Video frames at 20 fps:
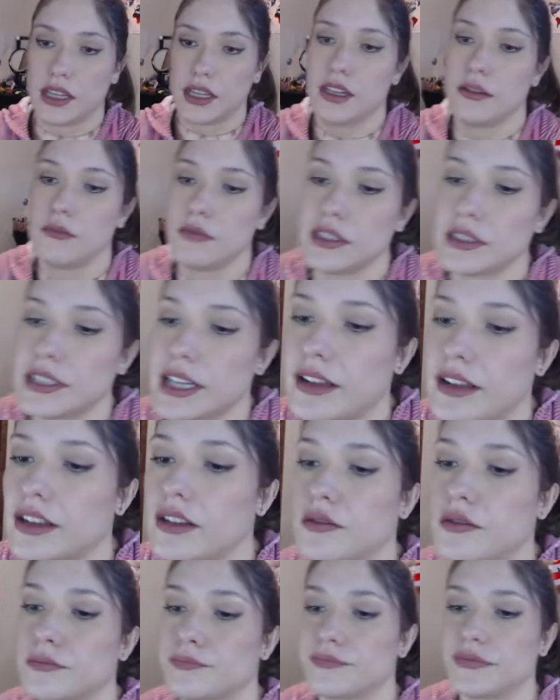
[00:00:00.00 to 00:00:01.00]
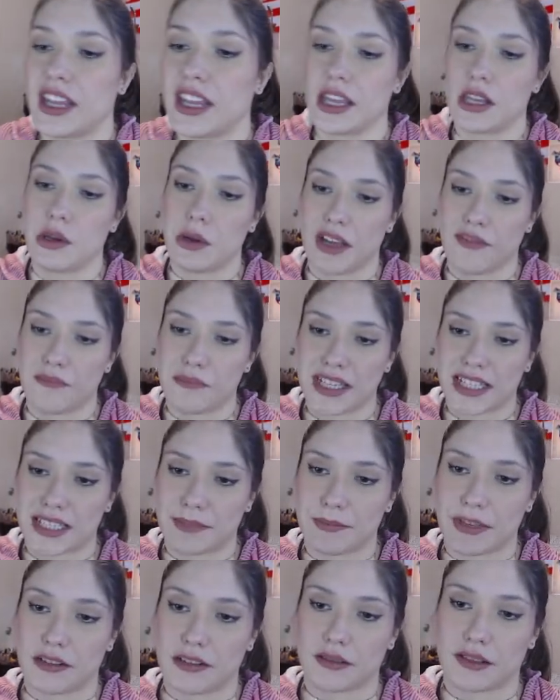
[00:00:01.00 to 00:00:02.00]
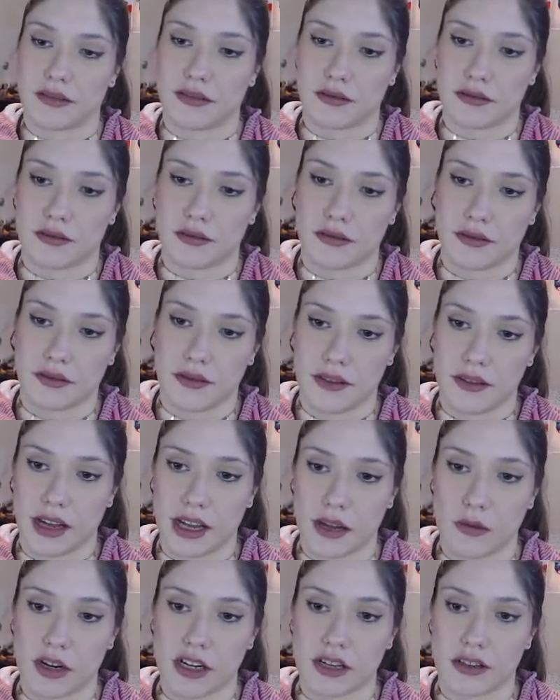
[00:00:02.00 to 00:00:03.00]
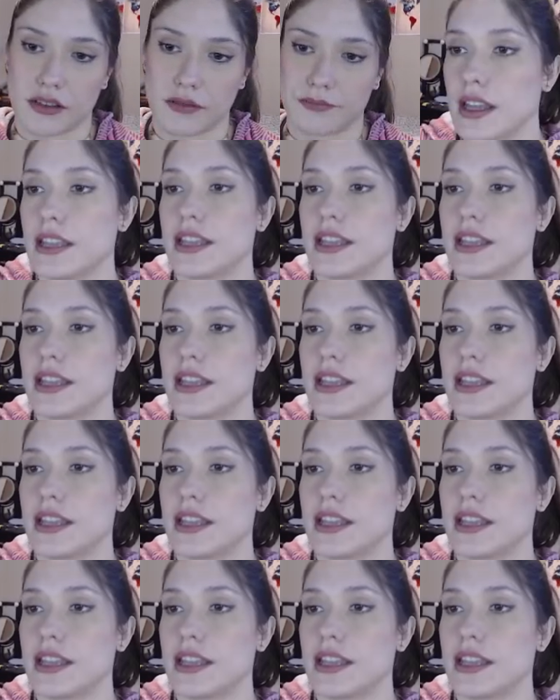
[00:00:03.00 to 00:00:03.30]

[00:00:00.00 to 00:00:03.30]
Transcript: it will tell you that you have misspelled a word.